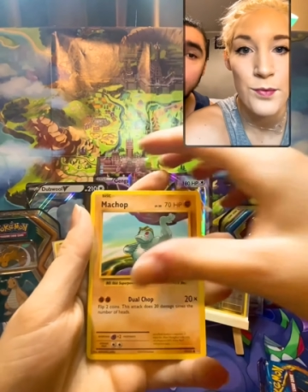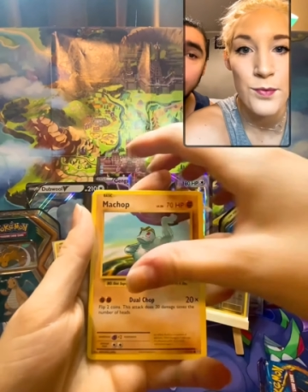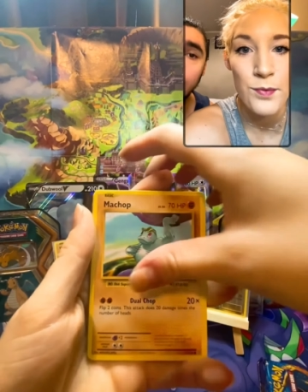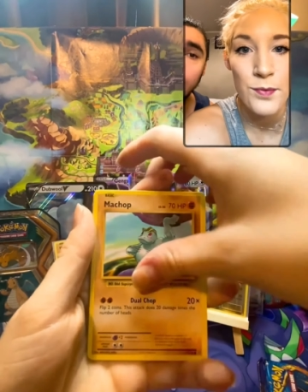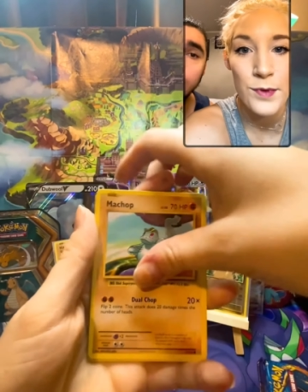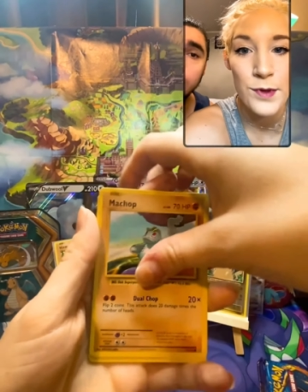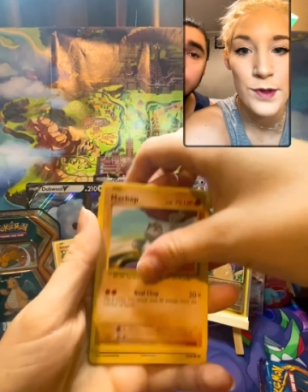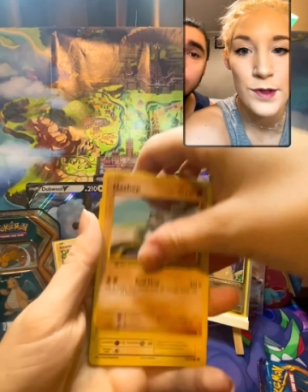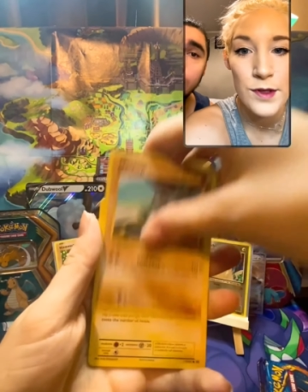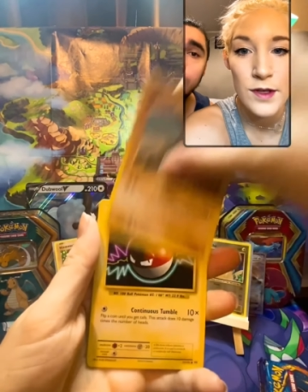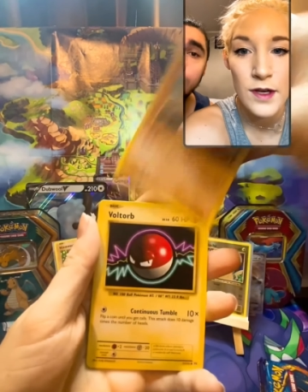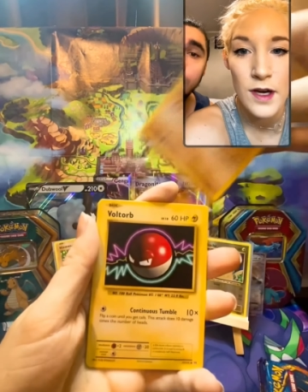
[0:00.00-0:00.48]
We've
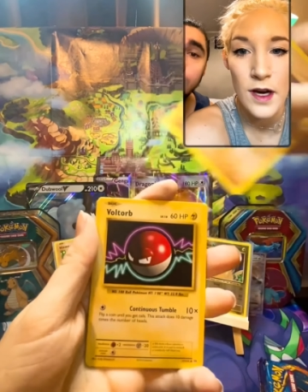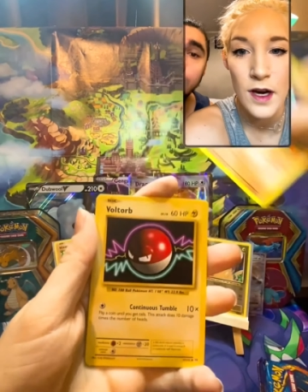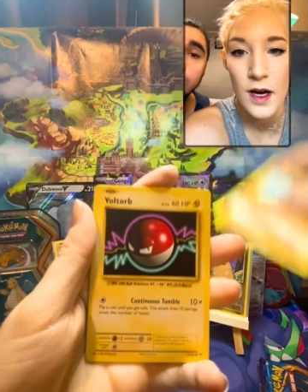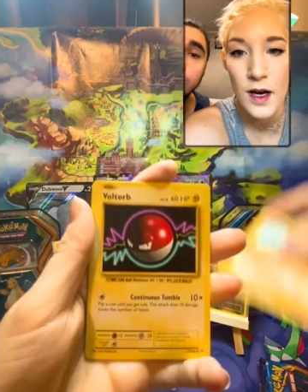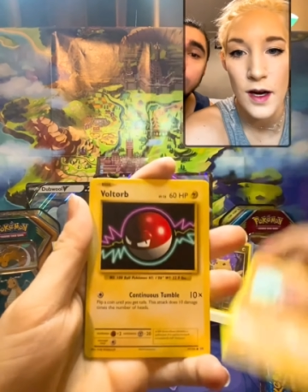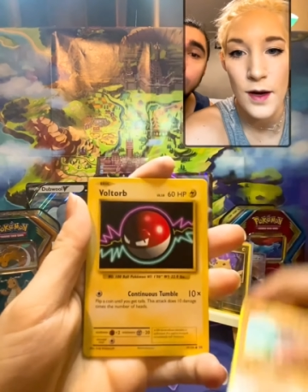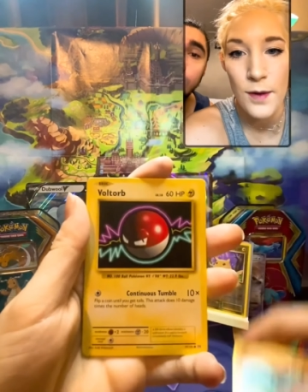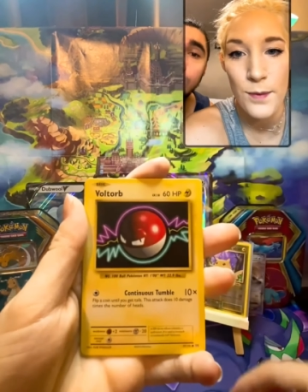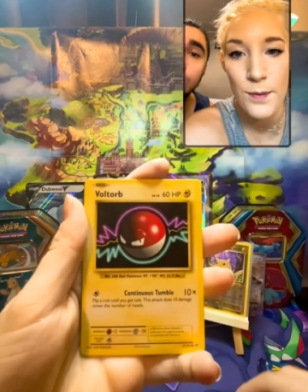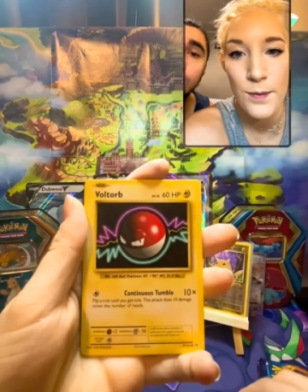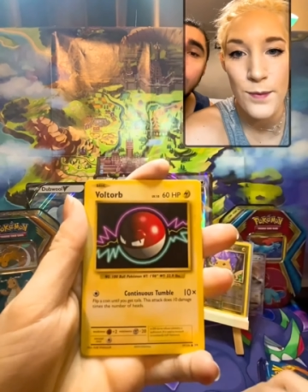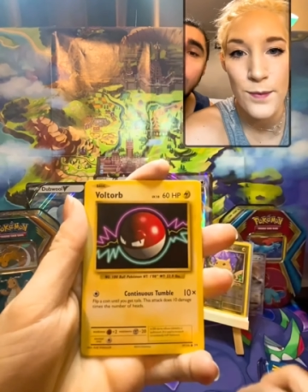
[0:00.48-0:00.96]
been we've
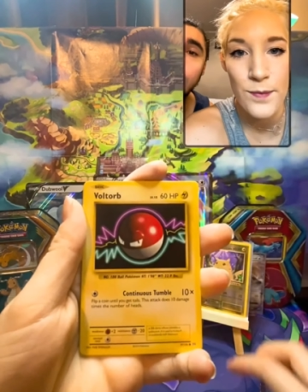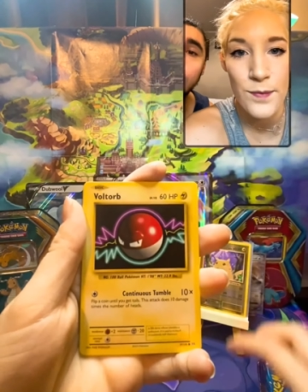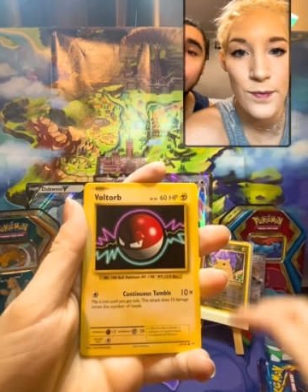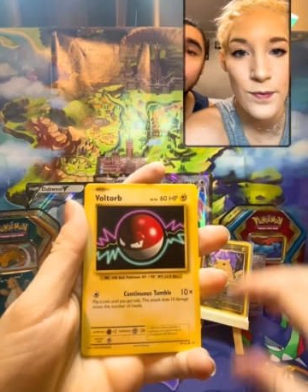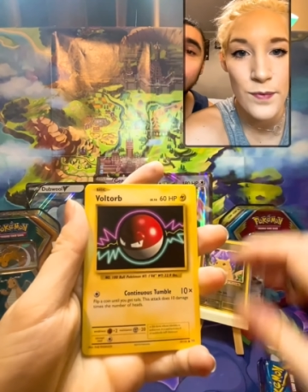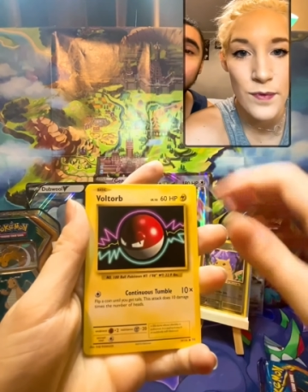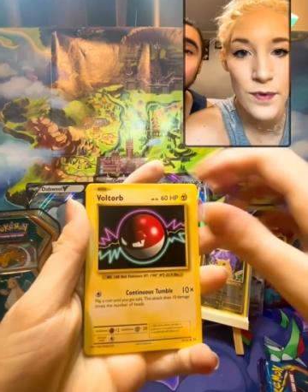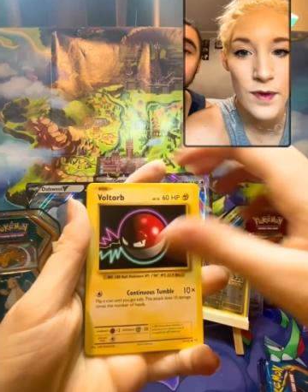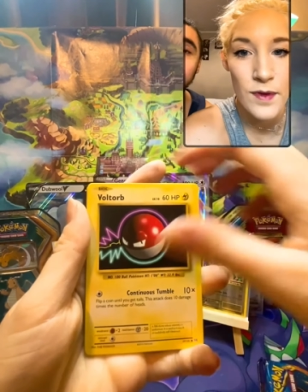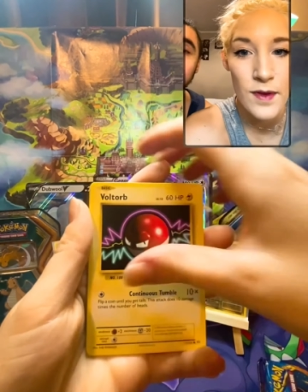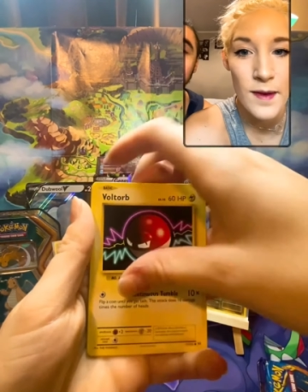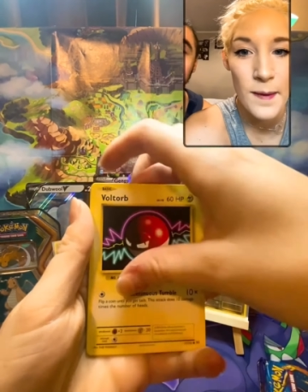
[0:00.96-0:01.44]
gotten
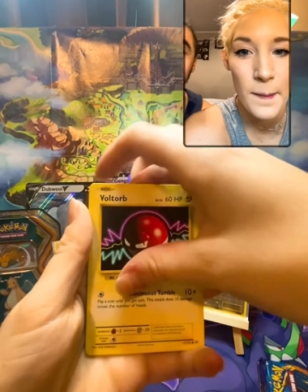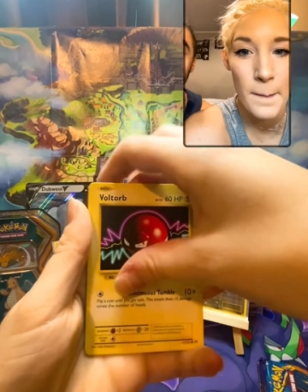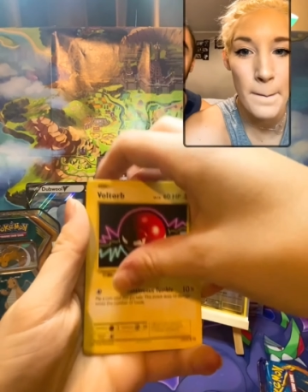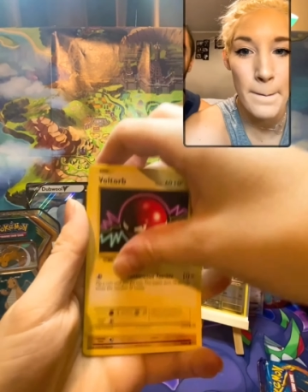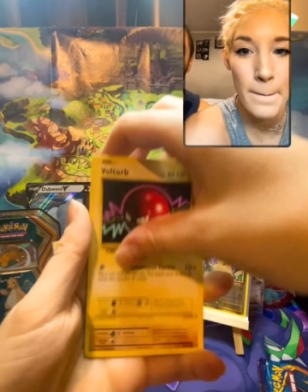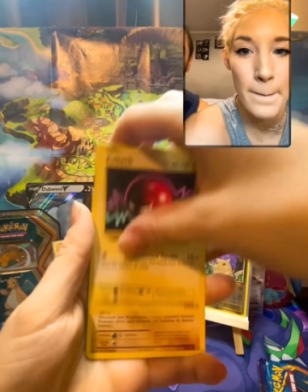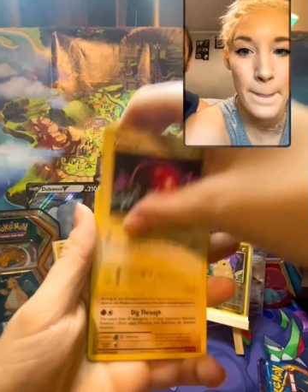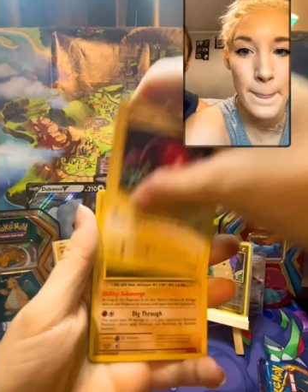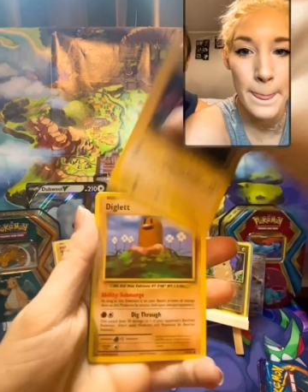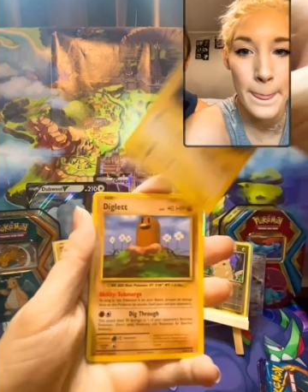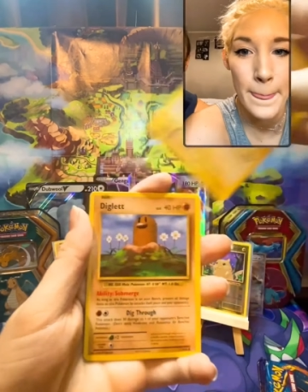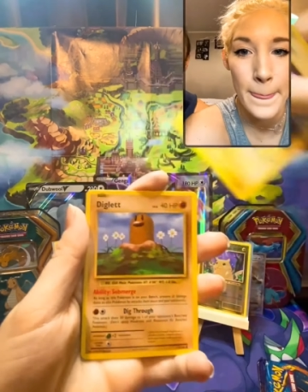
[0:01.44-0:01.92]
six
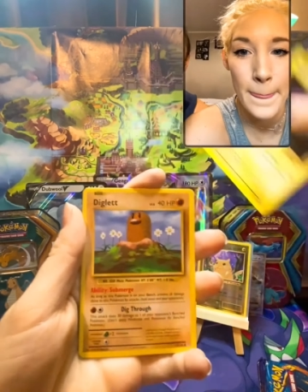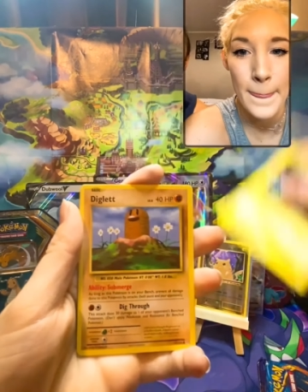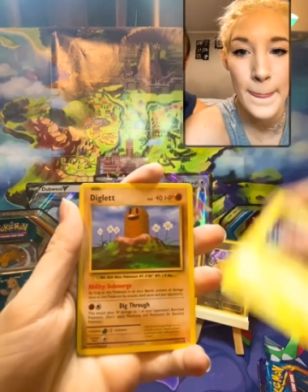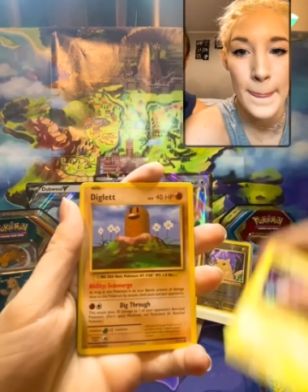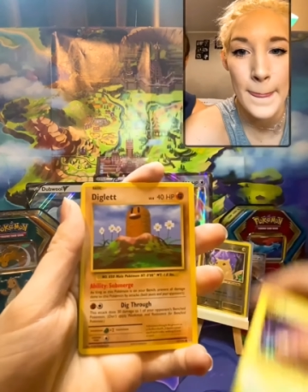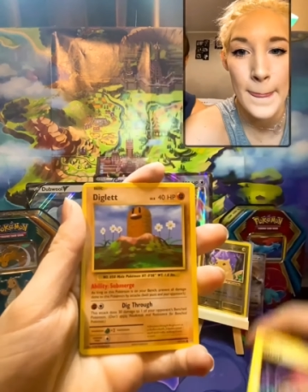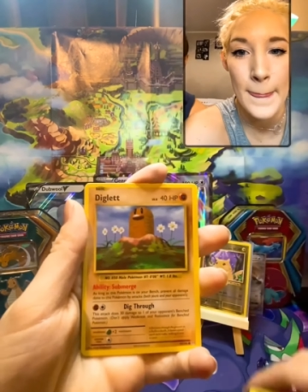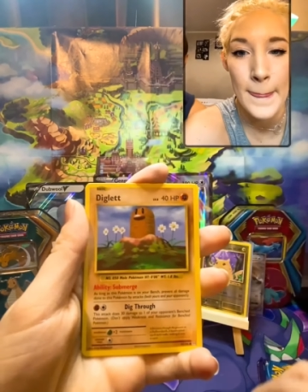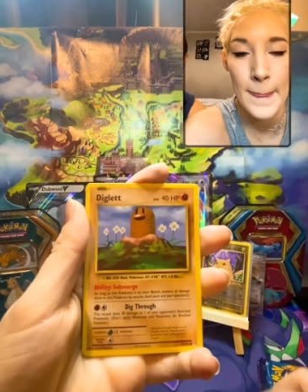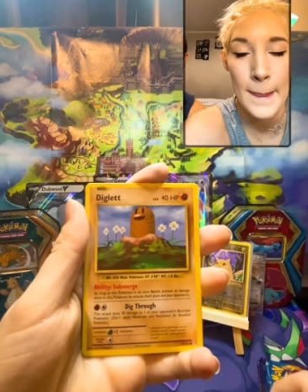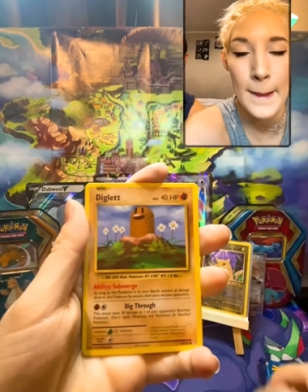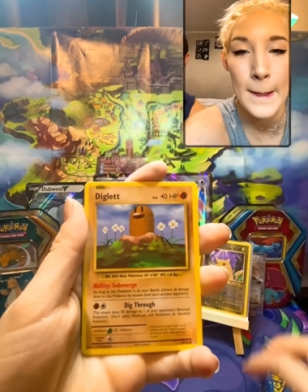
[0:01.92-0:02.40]
no seven
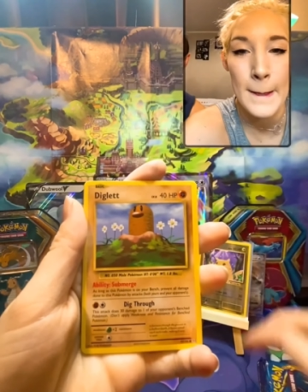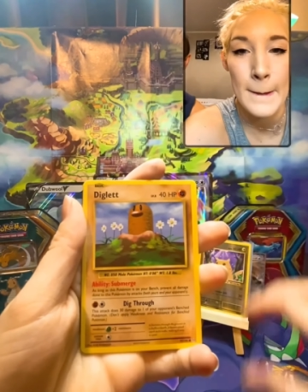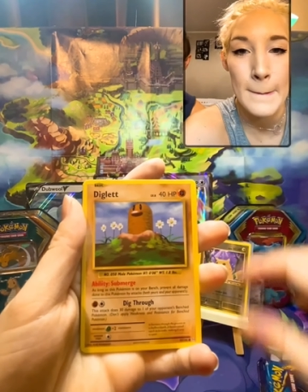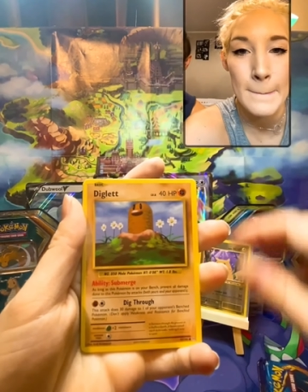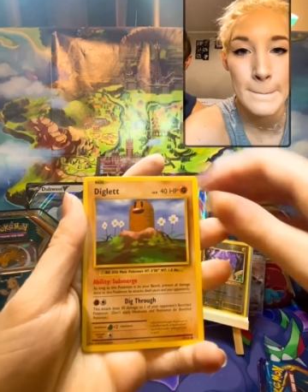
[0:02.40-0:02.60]
holographic